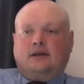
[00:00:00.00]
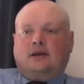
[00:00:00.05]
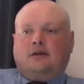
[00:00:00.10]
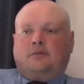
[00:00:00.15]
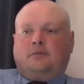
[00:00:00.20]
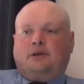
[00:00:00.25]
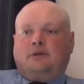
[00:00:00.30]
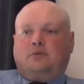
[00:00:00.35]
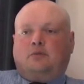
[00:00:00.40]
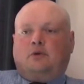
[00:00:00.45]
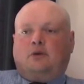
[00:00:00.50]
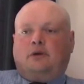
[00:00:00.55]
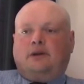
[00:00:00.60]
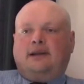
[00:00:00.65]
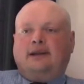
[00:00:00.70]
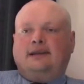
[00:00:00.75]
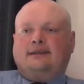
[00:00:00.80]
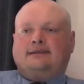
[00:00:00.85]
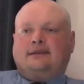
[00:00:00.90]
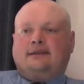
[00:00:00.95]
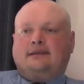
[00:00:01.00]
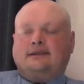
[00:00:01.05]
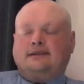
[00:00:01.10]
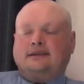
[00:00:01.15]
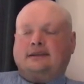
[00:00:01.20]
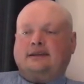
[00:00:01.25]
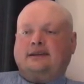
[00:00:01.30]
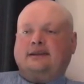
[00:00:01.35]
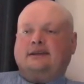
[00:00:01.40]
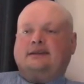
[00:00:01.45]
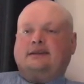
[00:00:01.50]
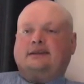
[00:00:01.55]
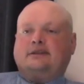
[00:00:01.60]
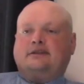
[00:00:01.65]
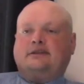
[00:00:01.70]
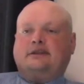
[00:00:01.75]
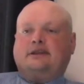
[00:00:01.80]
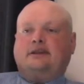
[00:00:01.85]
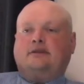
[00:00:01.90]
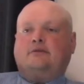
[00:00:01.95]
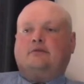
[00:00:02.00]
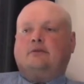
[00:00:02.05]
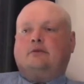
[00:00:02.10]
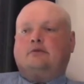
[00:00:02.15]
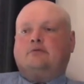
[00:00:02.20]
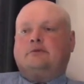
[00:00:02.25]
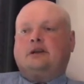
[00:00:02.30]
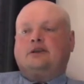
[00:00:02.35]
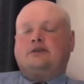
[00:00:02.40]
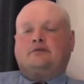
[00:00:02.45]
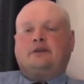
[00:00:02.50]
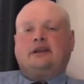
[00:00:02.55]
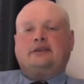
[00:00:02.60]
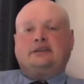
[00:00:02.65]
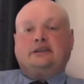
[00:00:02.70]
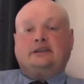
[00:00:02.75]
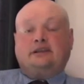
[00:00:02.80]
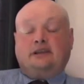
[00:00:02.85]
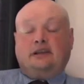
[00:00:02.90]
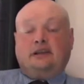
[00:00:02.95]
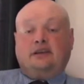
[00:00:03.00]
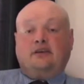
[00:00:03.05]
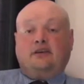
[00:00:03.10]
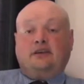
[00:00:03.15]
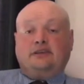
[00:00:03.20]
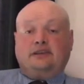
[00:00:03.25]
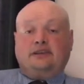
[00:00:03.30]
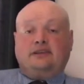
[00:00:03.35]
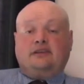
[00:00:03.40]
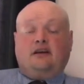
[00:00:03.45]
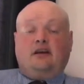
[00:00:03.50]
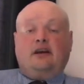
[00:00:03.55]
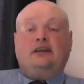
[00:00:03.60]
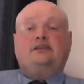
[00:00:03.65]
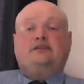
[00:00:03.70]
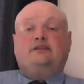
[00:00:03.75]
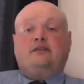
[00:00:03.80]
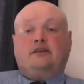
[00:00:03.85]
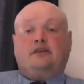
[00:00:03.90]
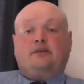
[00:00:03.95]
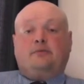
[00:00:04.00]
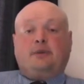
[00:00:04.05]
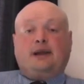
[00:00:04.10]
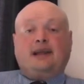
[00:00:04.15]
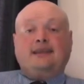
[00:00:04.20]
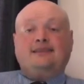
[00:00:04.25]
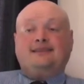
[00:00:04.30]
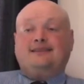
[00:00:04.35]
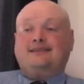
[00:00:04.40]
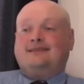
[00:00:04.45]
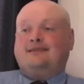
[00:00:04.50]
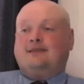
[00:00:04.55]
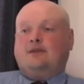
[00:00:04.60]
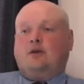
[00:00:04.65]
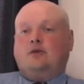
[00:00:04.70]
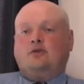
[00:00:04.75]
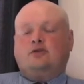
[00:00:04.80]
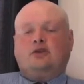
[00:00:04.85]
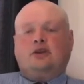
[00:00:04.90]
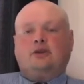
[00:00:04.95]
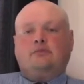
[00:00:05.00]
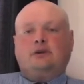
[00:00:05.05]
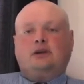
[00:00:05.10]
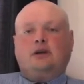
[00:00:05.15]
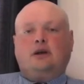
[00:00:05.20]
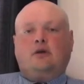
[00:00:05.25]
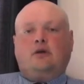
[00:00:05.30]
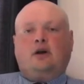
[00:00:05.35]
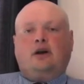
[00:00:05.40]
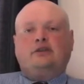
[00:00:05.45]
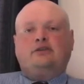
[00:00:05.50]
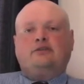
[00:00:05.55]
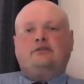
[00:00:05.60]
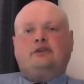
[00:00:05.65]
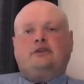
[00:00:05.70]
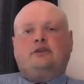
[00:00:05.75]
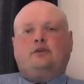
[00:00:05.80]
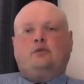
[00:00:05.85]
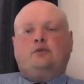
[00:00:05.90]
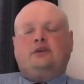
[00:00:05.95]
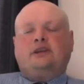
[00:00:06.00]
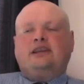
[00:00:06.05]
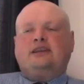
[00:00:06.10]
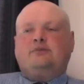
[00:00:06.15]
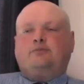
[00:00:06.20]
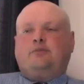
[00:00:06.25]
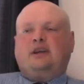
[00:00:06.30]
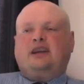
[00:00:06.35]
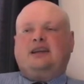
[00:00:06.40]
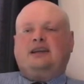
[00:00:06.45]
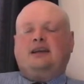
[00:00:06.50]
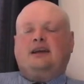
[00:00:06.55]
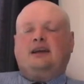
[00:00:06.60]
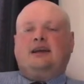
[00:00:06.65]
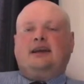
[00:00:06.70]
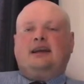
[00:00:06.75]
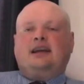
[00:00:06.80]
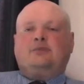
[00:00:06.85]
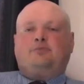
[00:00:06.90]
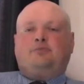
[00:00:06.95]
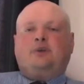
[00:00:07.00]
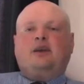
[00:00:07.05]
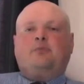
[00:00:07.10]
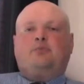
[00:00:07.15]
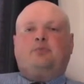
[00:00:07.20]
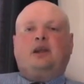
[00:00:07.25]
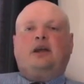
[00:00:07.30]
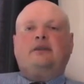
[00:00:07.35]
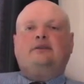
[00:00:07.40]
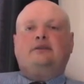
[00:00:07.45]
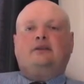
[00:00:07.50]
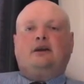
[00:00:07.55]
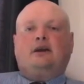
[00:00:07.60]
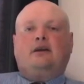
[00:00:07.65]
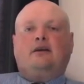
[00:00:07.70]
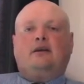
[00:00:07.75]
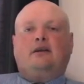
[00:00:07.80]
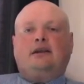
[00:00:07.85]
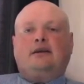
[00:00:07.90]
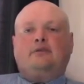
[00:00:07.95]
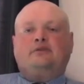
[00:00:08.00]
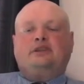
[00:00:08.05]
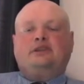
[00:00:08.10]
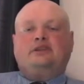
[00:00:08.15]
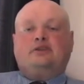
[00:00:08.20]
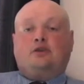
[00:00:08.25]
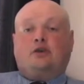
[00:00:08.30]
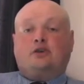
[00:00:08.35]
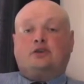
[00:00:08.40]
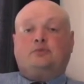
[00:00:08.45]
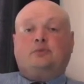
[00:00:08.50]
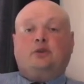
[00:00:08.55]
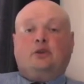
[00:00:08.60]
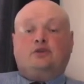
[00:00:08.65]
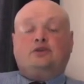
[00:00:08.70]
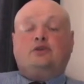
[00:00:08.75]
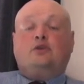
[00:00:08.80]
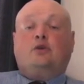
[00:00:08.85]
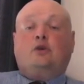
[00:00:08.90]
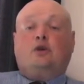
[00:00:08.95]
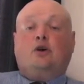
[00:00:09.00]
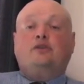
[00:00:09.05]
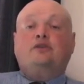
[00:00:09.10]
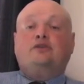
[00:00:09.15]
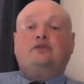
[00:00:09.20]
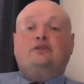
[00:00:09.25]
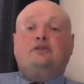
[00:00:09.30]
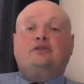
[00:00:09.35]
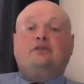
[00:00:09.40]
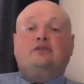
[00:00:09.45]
But what he's done is he's actually resurrected an idea that Einstein abandoned a long time ago. Einstein called it his big blunder, and that was his cosmological constant.